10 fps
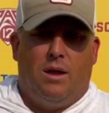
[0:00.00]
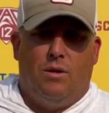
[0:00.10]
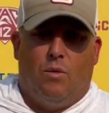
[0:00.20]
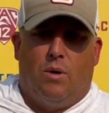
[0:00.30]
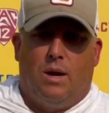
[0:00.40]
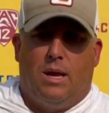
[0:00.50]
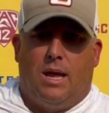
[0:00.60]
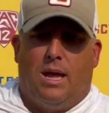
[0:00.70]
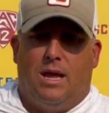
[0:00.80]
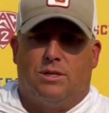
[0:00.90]
You know what?
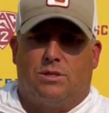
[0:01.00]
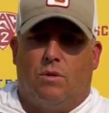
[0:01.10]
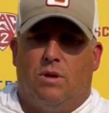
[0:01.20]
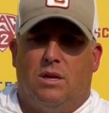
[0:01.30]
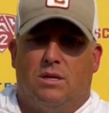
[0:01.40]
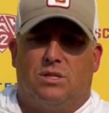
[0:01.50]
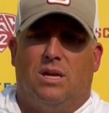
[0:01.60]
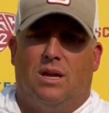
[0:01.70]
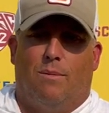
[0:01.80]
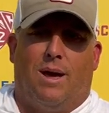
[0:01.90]
It's so neat to
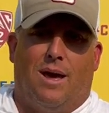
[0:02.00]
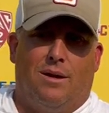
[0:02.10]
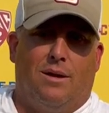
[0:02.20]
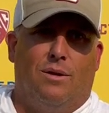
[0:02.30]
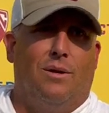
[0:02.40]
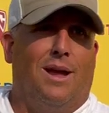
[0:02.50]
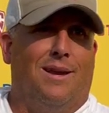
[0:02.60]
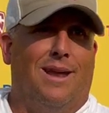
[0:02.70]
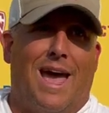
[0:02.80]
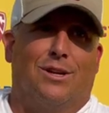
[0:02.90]
see him out here
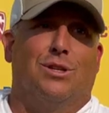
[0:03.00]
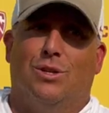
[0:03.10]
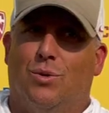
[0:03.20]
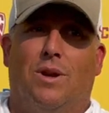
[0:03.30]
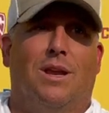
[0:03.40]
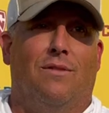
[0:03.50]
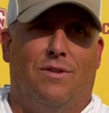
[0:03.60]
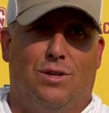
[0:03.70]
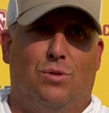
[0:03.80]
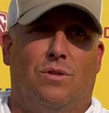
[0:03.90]
and actually doing
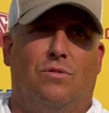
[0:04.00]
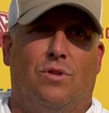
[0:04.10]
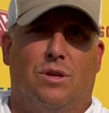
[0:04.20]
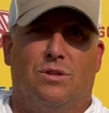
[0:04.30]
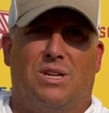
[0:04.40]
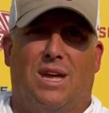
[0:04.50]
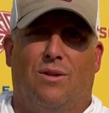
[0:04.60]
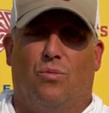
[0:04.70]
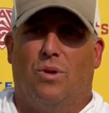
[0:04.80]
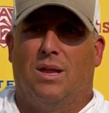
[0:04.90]
individual drills
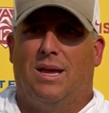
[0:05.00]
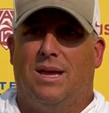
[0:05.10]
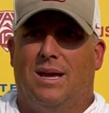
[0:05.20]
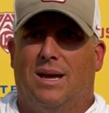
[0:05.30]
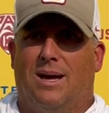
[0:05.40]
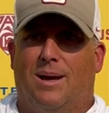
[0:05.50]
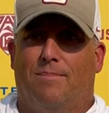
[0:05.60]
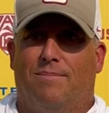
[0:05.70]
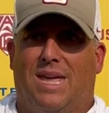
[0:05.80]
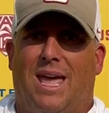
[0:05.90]
and really
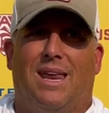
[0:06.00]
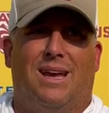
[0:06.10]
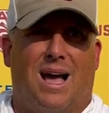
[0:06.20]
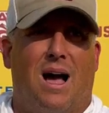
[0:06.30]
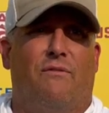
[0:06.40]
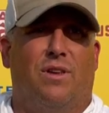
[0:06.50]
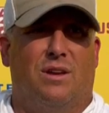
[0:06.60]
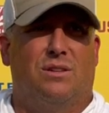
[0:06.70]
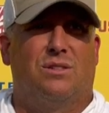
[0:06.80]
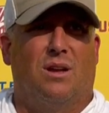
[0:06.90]
gaining
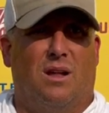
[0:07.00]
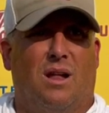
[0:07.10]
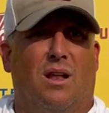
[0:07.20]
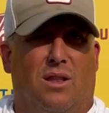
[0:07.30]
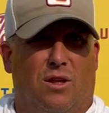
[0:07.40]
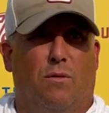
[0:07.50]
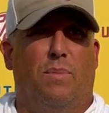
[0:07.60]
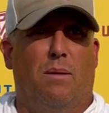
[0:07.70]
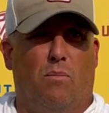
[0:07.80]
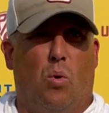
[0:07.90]
confidence a little
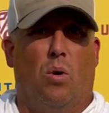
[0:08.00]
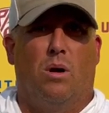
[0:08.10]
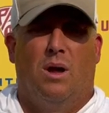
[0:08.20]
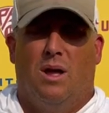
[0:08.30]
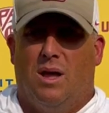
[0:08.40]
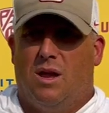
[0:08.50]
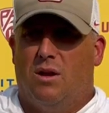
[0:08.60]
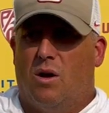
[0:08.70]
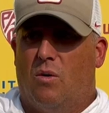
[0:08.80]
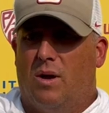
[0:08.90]
bit more. You
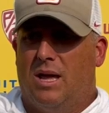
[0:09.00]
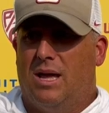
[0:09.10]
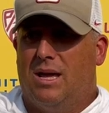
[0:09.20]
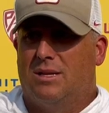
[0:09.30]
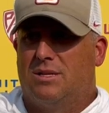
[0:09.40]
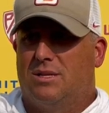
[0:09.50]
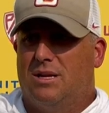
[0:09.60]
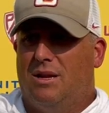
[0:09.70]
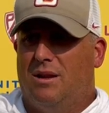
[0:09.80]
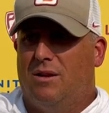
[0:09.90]
know, it's
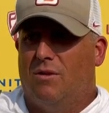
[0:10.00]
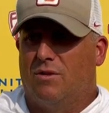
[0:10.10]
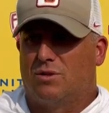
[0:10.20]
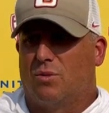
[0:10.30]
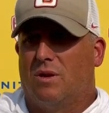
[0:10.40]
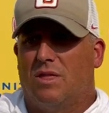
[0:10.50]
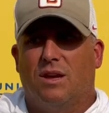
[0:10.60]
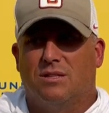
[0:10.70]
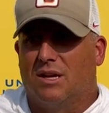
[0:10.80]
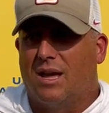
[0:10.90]
there's three
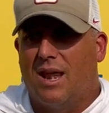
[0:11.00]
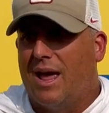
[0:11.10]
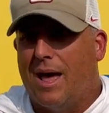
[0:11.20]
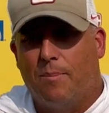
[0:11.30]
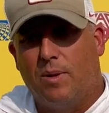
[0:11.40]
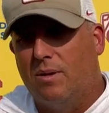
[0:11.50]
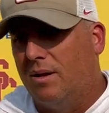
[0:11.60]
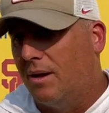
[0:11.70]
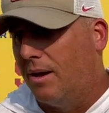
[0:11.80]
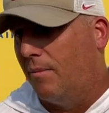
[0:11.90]
things that got to happen.
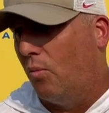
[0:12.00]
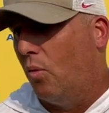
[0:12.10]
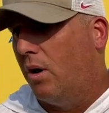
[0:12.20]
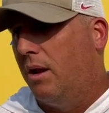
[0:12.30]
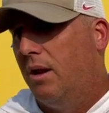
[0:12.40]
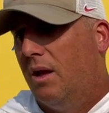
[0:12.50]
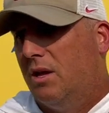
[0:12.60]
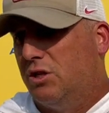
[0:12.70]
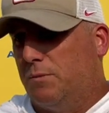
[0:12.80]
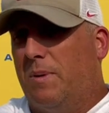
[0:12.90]
One,
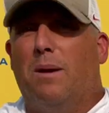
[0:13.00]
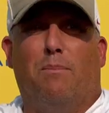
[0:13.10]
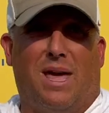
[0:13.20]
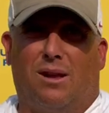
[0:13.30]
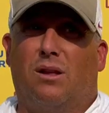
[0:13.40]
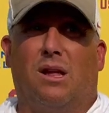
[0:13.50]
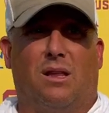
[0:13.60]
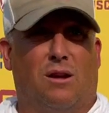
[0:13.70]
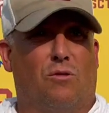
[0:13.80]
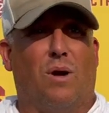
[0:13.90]
just being medically cleared.